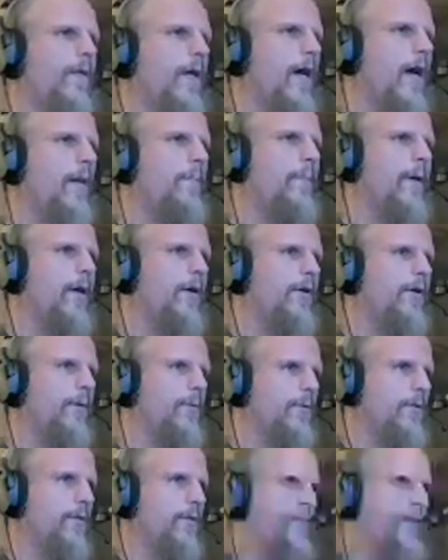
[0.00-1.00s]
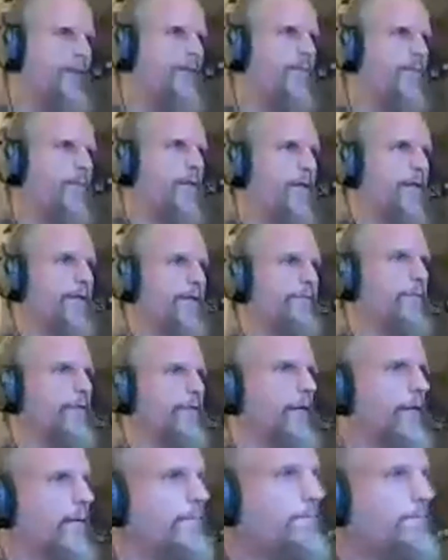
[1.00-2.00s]
I bear no responsibility for
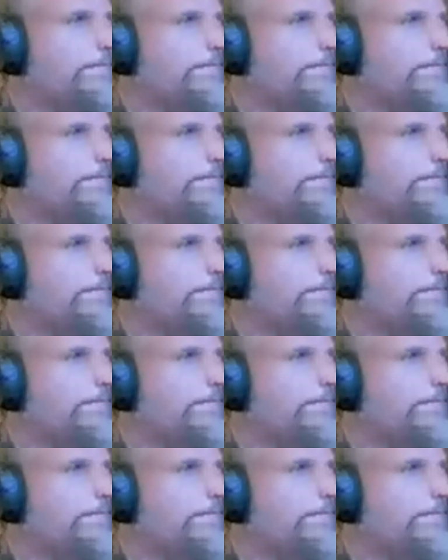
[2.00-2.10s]
that.